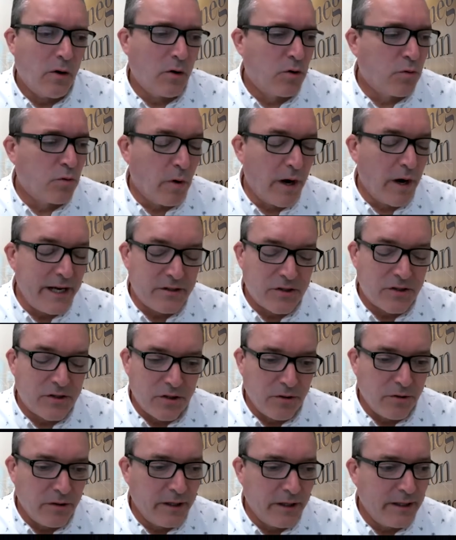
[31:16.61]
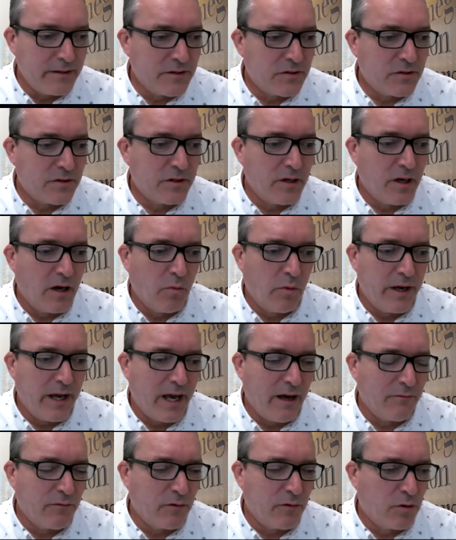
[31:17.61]
great students. We
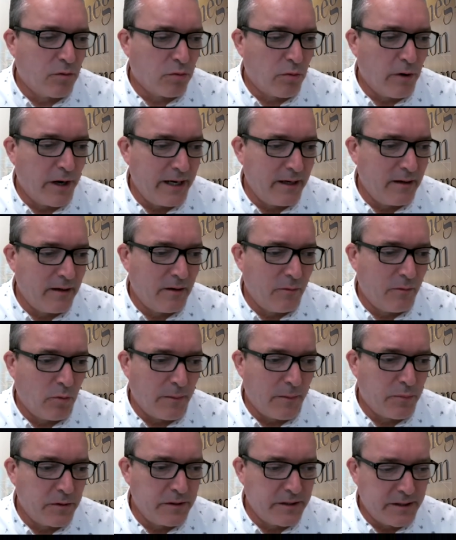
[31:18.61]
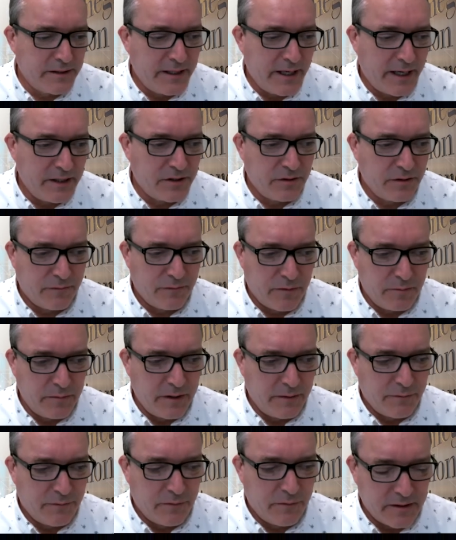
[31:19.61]
have great representation from
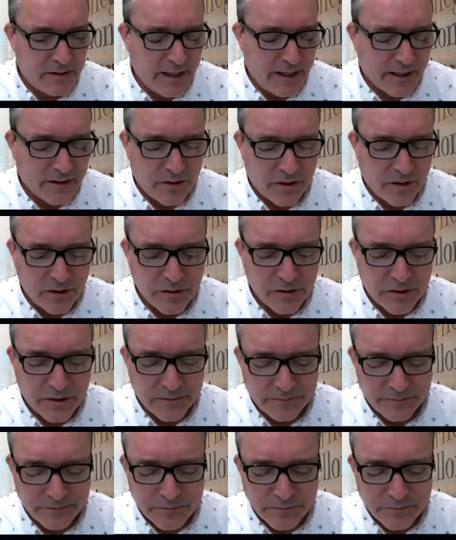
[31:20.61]
different sectors.